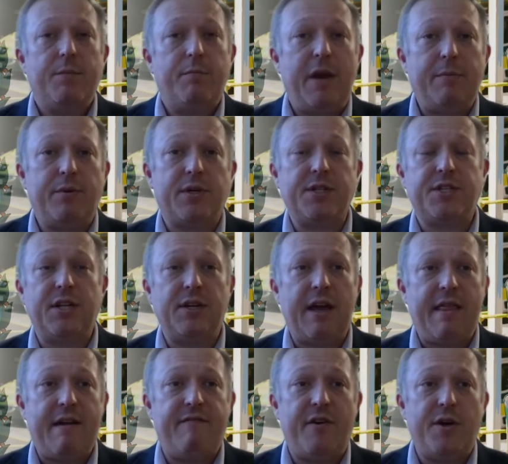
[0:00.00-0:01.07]
People can still
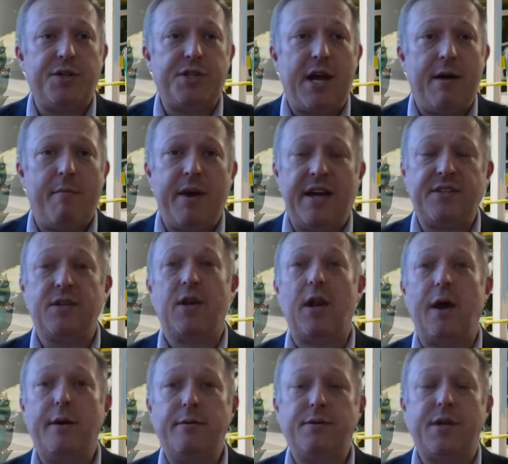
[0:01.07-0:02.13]
get their first jab, it hasn't
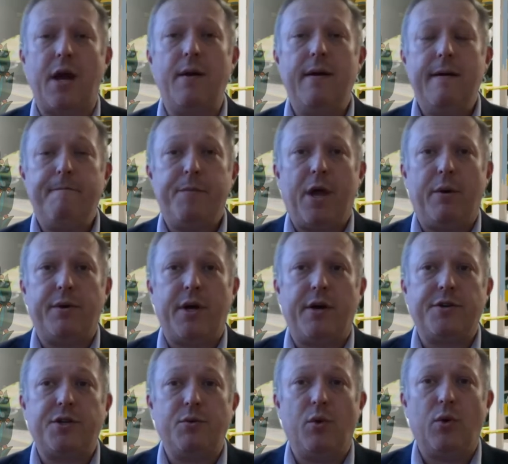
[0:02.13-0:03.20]
closed, so I would
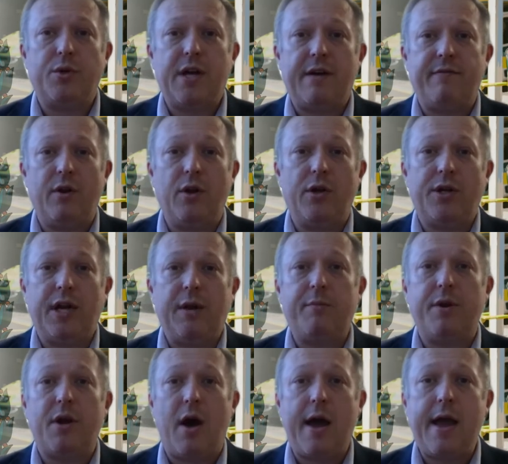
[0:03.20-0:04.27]
ask you all to have a look, keep
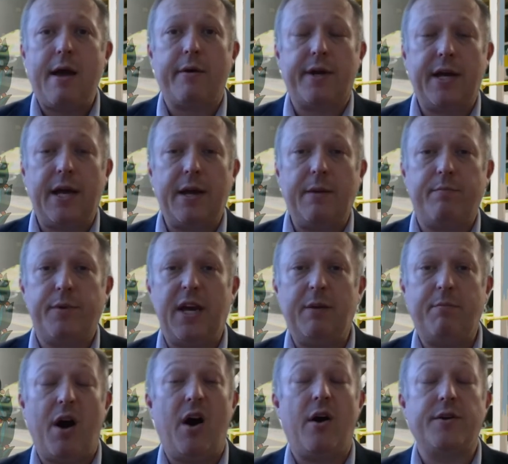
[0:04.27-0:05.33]
an eye out,
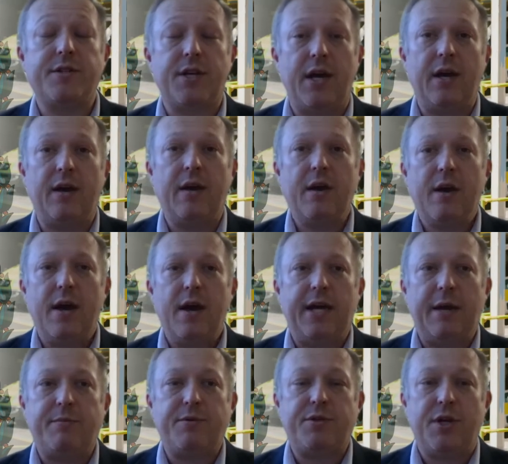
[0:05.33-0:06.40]
keep asking and
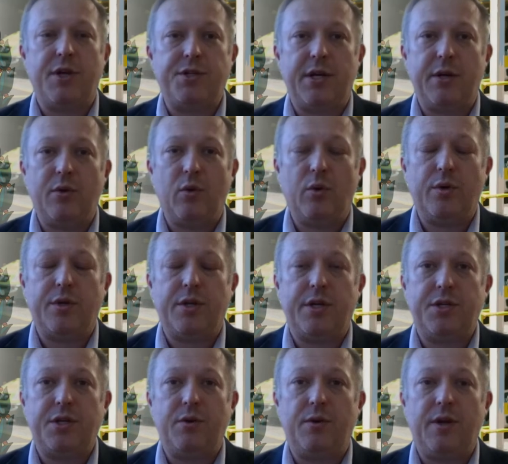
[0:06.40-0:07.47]
keep searching in order
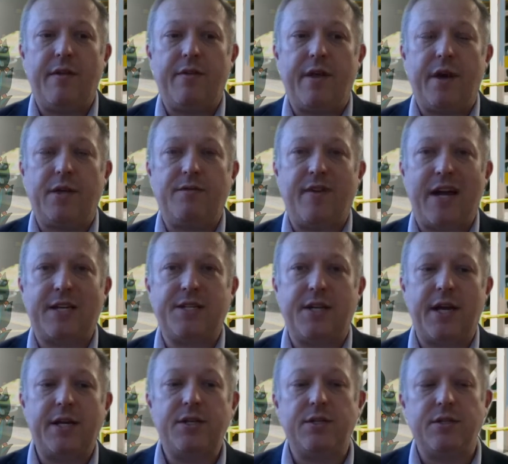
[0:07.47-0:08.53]
to get those
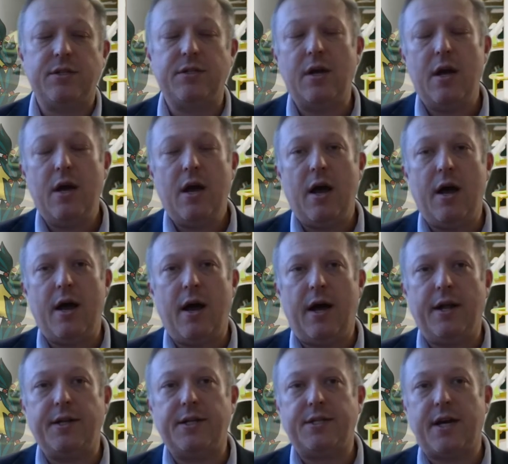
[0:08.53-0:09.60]
vaccination
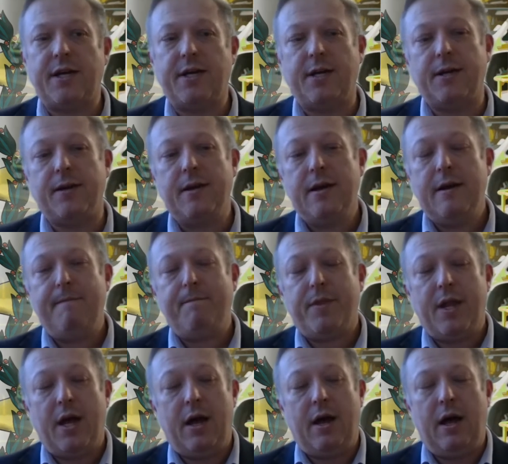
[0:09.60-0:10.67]
undertaken.
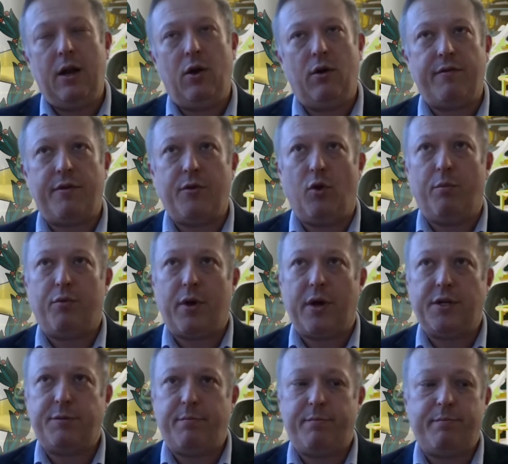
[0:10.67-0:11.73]
A lot of the thought
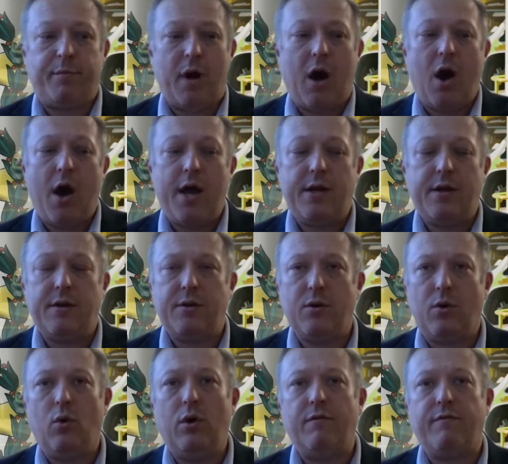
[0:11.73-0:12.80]
process behind
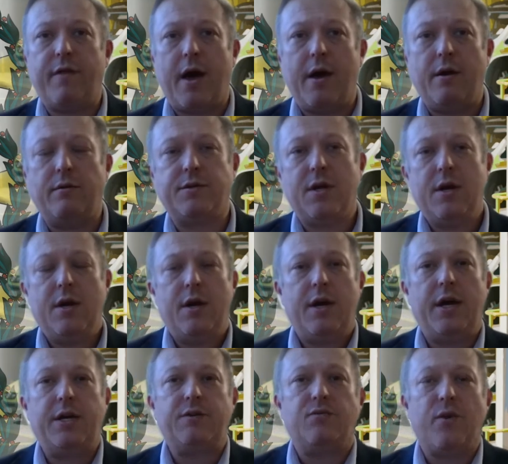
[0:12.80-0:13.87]
all of those
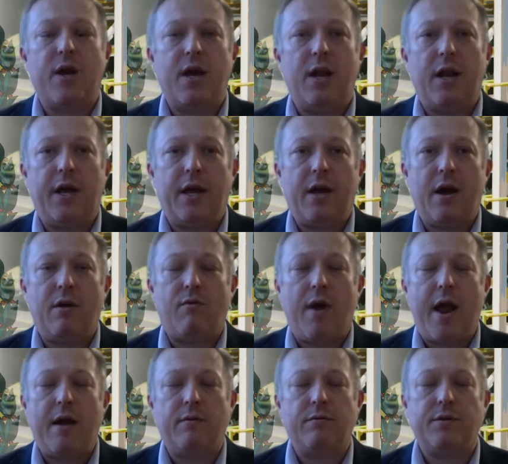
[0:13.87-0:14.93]
is really
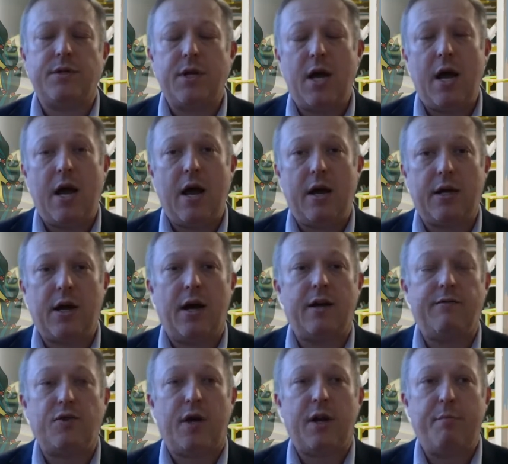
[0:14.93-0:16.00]
around kind
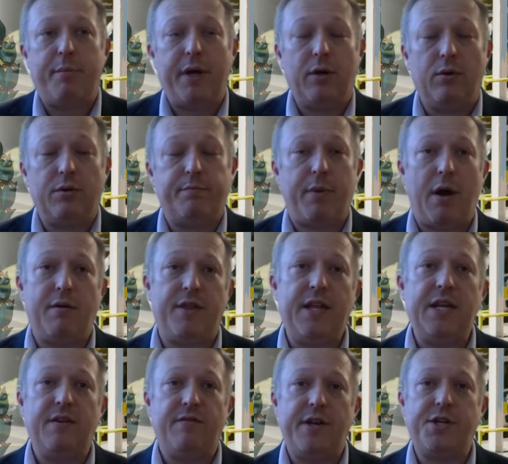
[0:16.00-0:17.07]
of trying to build both
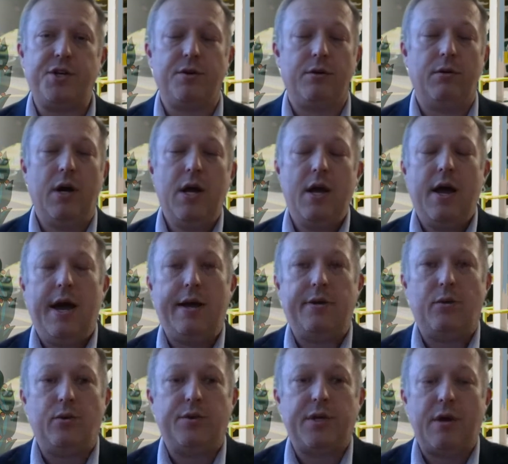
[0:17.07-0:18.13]
individual
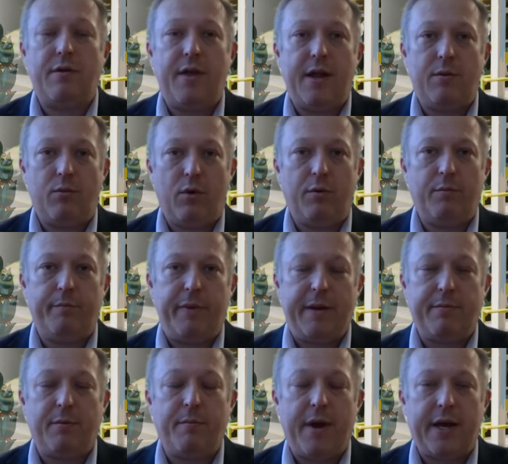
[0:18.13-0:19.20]
and also then what
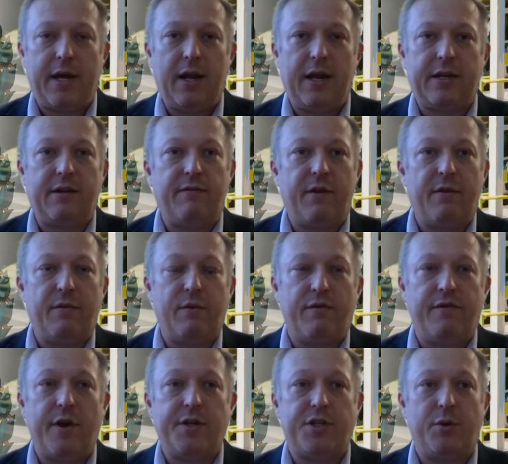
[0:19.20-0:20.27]
people may collectively
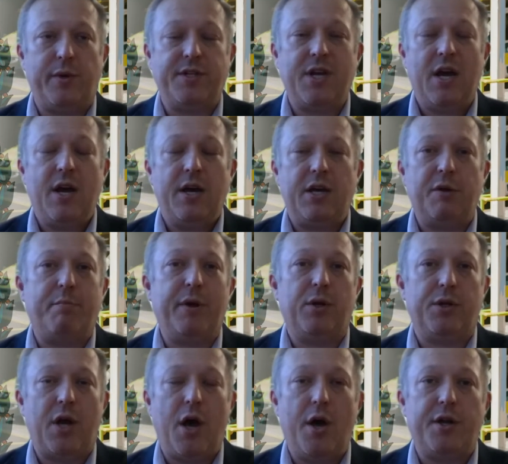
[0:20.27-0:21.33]
refer to as you
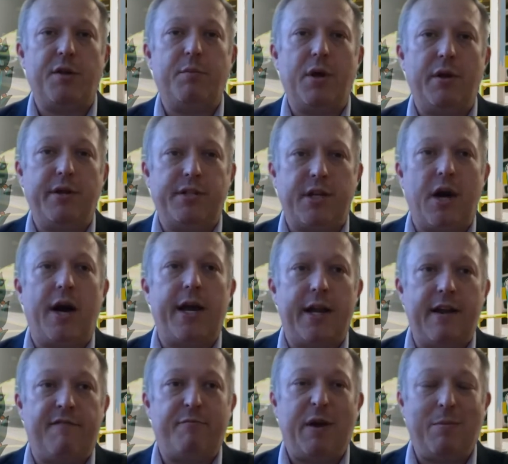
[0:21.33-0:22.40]
build herd immunity, i.e.
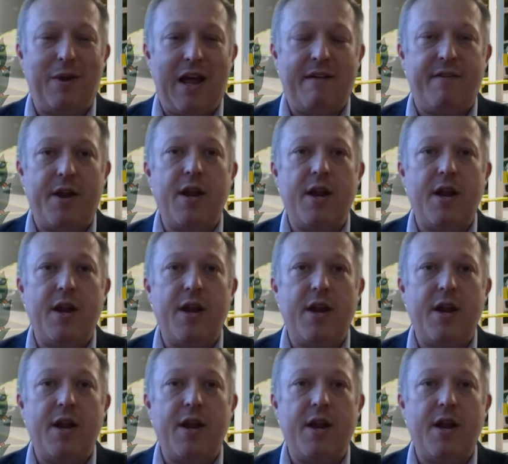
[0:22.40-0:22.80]
enough people have